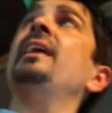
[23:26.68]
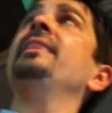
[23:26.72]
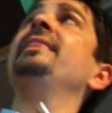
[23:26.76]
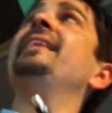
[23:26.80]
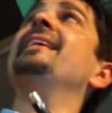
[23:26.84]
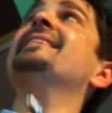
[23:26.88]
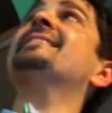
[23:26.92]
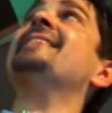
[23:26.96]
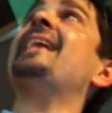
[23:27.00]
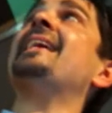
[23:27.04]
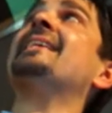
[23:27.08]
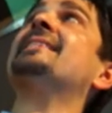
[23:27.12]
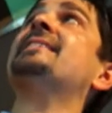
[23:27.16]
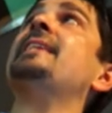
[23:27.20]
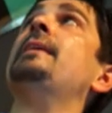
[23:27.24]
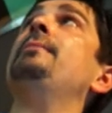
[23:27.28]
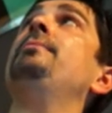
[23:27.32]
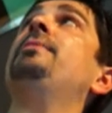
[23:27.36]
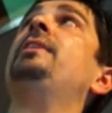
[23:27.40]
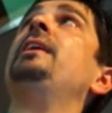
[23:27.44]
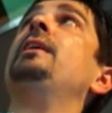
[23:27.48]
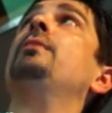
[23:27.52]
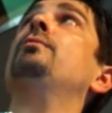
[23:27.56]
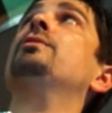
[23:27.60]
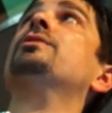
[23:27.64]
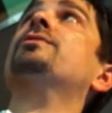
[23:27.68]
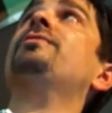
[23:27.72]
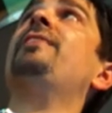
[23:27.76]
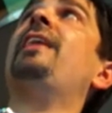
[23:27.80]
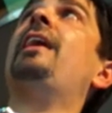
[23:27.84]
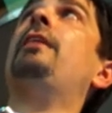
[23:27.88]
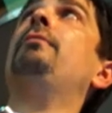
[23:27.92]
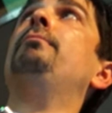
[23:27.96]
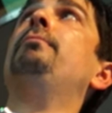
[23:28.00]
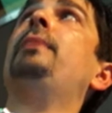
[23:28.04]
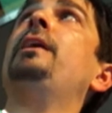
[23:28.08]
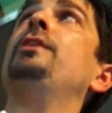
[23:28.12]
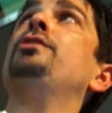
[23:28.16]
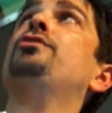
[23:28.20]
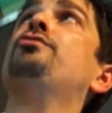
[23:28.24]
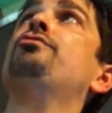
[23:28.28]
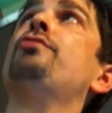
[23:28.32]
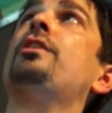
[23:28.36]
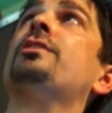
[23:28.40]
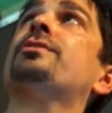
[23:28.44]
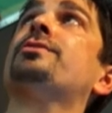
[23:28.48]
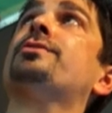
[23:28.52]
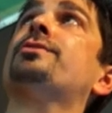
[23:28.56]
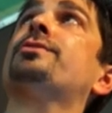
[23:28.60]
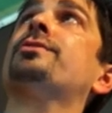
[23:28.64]
And the exact same thing was found by
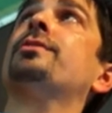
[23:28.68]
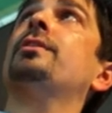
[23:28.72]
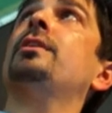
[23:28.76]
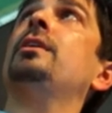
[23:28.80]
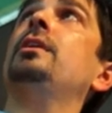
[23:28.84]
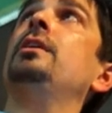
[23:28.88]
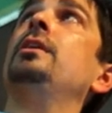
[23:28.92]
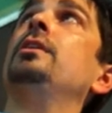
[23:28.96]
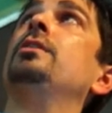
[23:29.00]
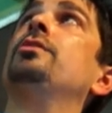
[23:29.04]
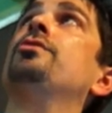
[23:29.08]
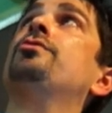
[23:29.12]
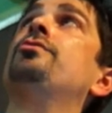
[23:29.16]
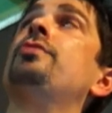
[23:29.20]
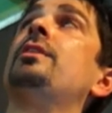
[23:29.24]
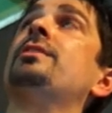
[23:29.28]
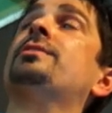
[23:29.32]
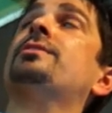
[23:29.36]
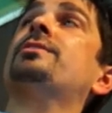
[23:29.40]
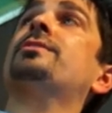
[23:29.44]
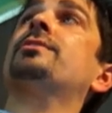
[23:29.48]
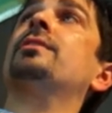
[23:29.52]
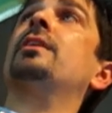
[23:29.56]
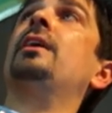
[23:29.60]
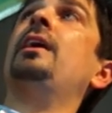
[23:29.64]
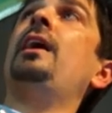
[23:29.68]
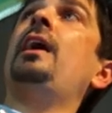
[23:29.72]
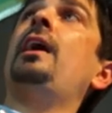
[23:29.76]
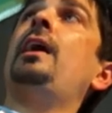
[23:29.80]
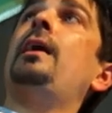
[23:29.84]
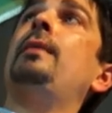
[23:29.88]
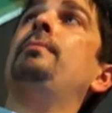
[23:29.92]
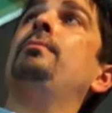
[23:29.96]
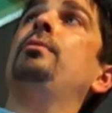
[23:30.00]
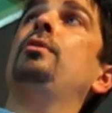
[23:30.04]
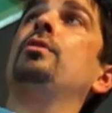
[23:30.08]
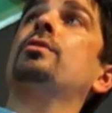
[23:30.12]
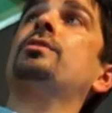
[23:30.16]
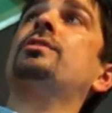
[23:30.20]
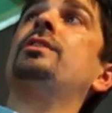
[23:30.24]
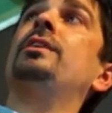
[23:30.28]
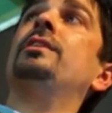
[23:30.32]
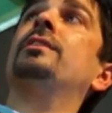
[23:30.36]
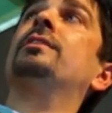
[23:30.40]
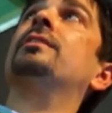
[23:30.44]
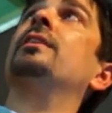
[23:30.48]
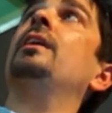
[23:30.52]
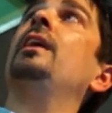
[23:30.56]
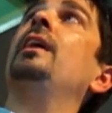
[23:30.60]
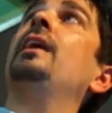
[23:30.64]
Druss. Druss um, looked
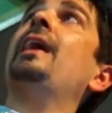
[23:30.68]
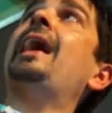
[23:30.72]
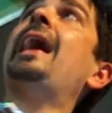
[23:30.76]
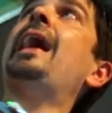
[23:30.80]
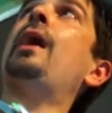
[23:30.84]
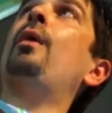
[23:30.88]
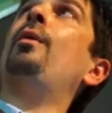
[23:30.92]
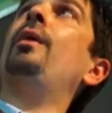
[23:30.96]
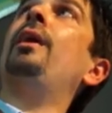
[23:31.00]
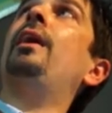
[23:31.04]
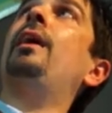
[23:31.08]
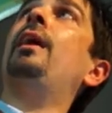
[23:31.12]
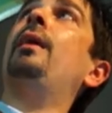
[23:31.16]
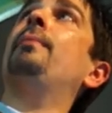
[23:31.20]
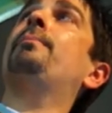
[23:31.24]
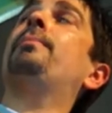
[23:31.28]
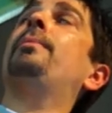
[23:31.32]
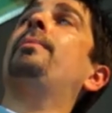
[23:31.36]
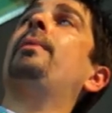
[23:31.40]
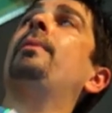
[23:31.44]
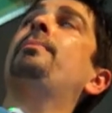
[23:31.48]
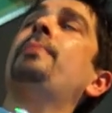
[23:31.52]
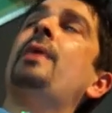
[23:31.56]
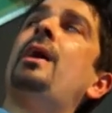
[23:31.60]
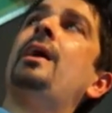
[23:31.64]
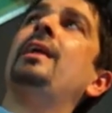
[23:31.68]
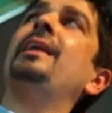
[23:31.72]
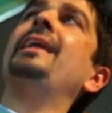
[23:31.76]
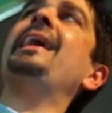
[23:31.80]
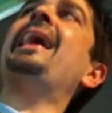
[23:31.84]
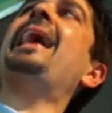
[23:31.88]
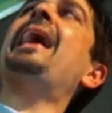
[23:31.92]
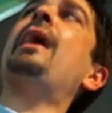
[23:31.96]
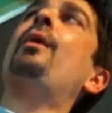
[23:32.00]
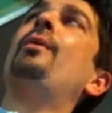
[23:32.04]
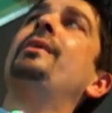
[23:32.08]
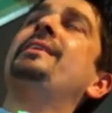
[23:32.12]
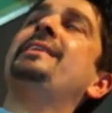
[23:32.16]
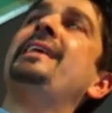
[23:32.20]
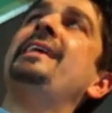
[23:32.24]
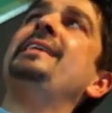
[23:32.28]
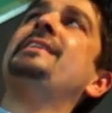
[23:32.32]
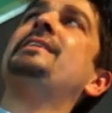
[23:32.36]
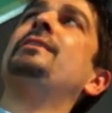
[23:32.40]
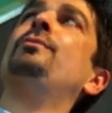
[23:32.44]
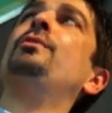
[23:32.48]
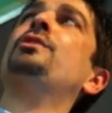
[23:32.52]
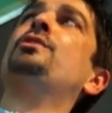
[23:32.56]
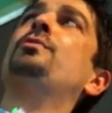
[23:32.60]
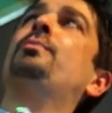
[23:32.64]
at our, partly our
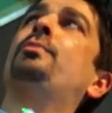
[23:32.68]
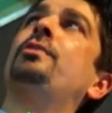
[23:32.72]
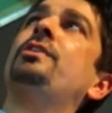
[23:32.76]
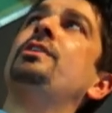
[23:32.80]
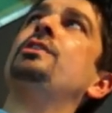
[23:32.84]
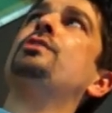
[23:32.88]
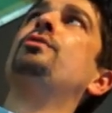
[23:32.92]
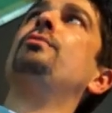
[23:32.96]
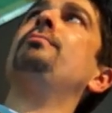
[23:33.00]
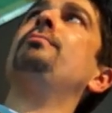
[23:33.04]
data, which put